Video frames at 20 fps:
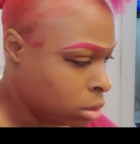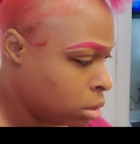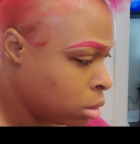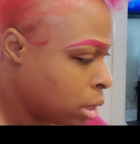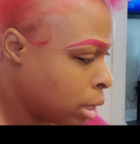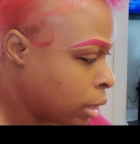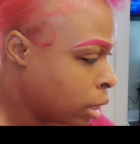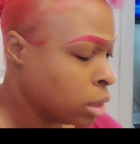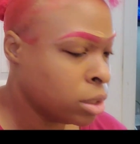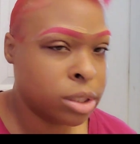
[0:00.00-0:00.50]

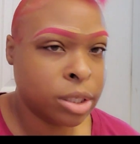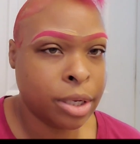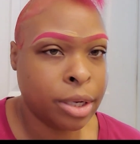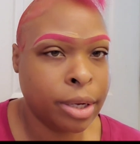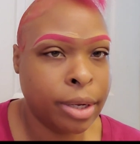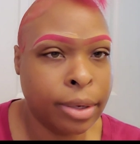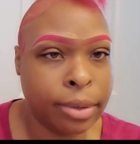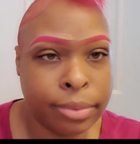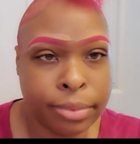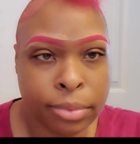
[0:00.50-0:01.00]
Like I
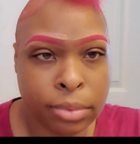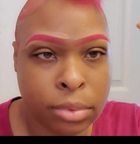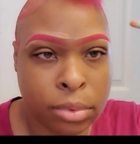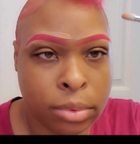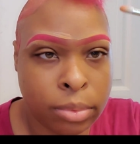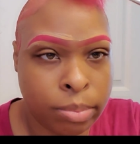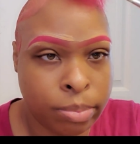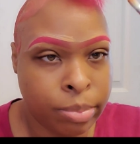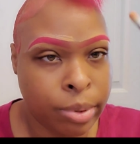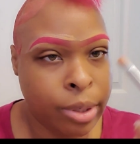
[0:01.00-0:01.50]
said,
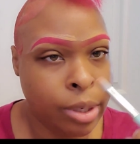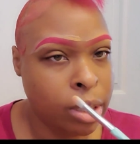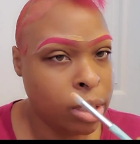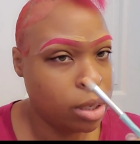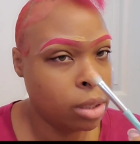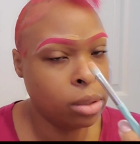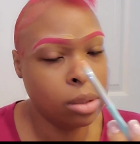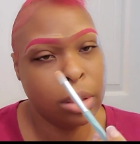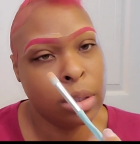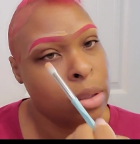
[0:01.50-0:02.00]

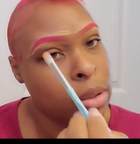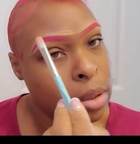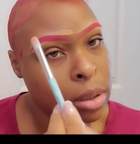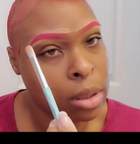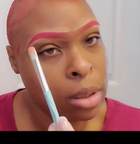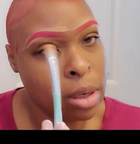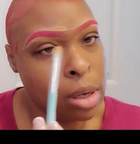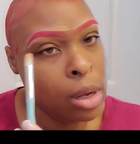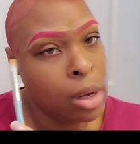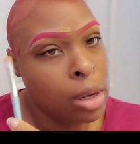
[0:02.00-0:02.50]
blend
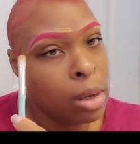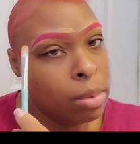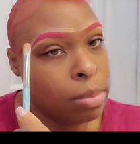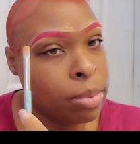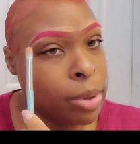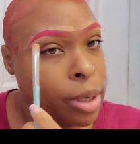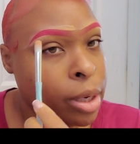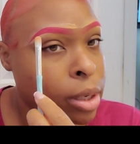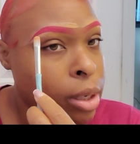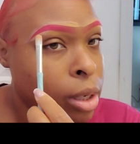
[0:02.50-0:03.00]

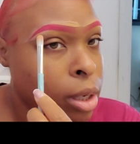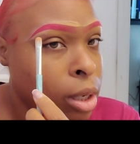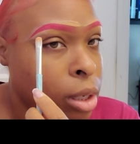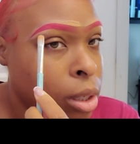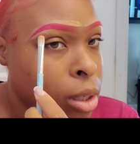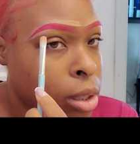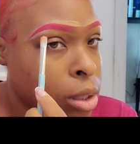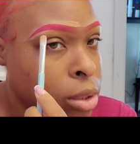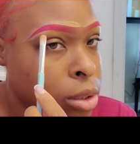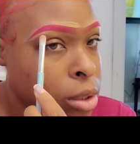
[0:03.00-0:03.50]

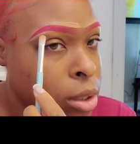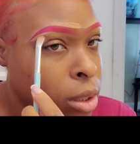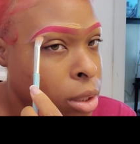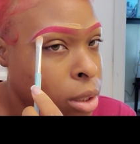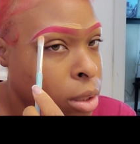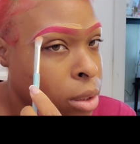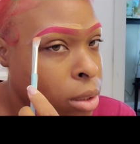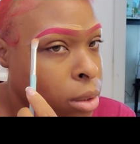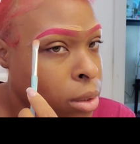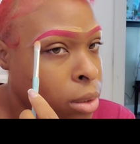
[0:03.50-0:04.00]
in the
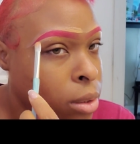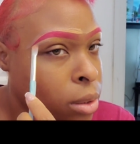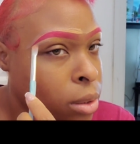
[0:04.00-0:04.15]
concealer.